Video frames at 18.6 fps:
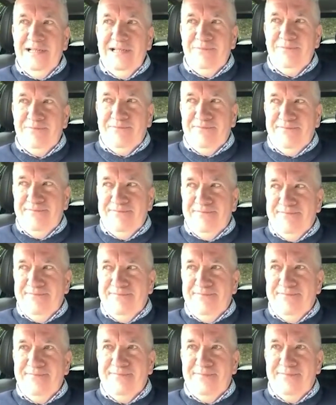a kick in the
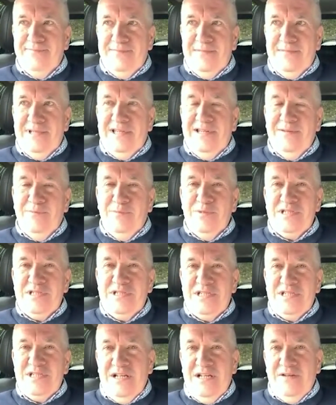backside every now and
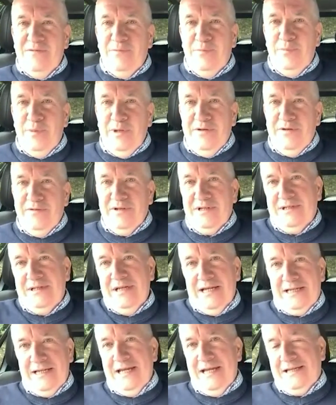again as well, to remind myself
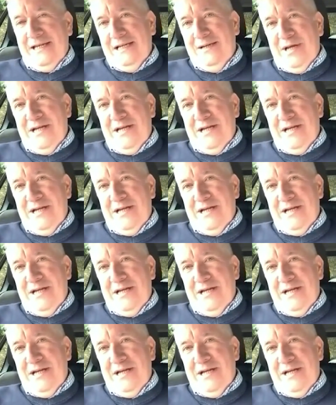that, look,